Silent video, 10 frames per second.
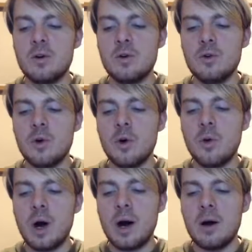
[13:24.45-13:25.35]

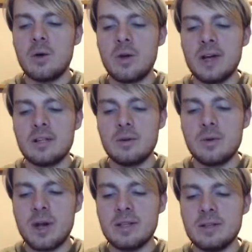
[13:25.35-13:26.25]
raw
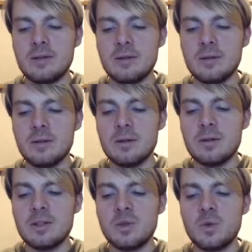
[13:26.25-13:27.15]
raisin,
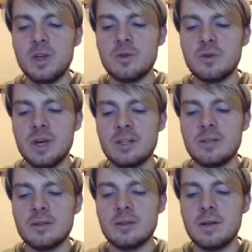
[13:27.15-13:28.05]
sweet
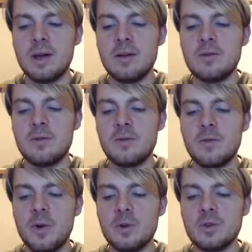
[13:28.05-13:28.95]
raisin, and
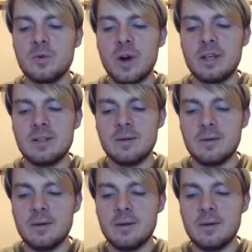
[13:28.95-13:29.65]
frozen raisin.